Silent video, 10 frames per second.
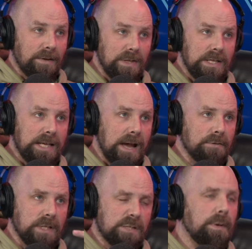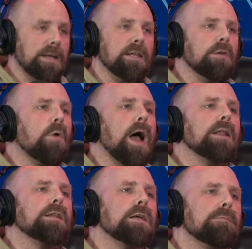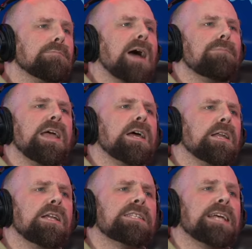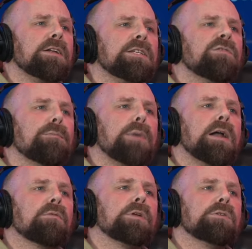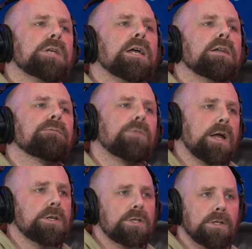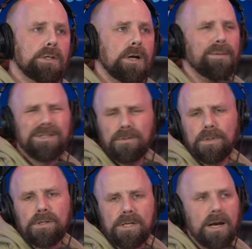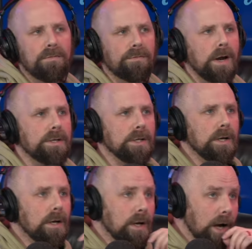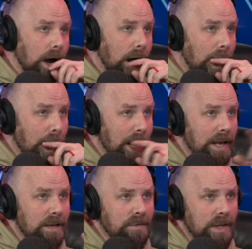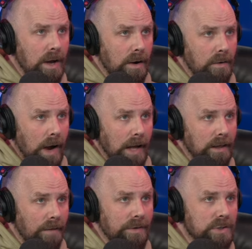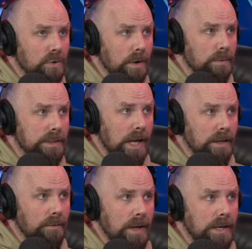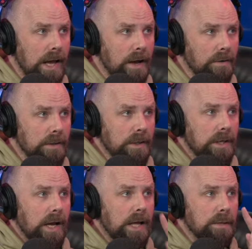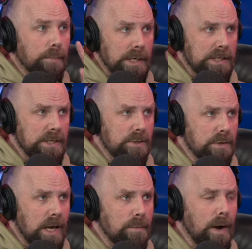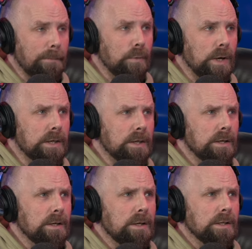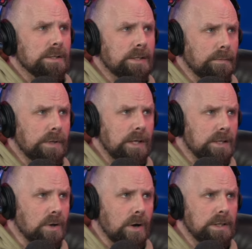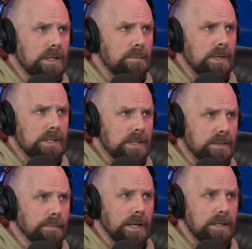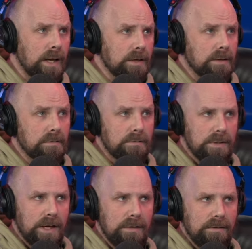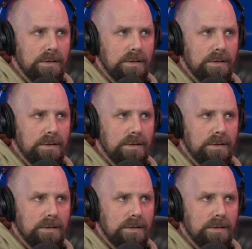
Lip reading: everything counts, I speculate wildly. My man, it sounds even better when you say it in French. I'm assuming you said it in French. And even though I love the story we're telling right now and the pitches you came up with, something is haunting me since Monday. Okay.